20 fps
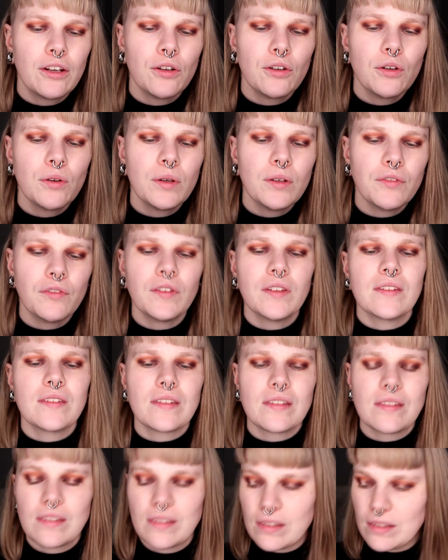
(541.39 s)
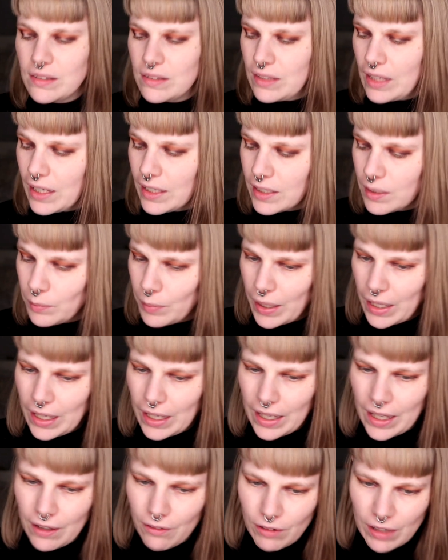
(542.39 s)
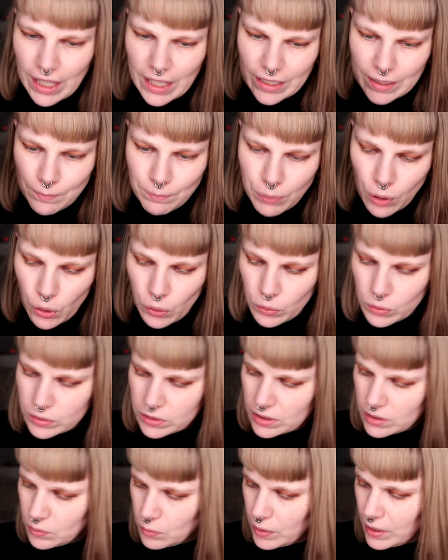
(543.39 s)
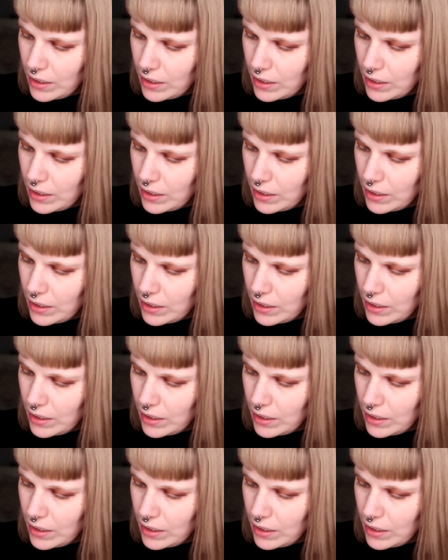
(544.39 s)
don't know if it's stuck, but I have like poked it